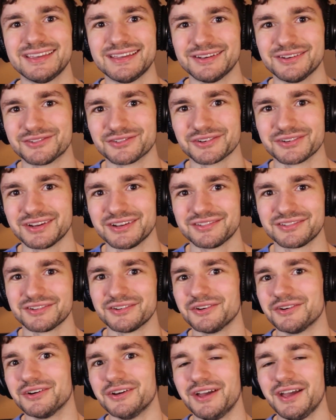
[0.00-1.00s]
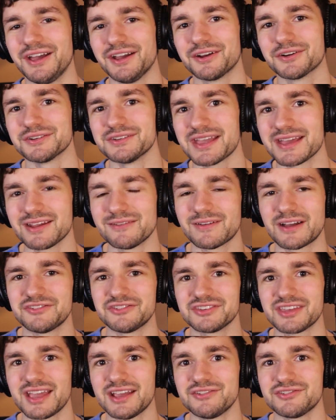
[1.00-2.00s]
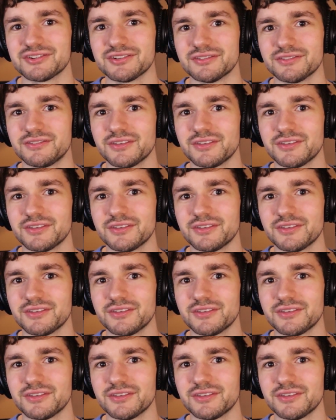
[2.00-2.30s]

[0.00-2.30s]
in traditional creative education.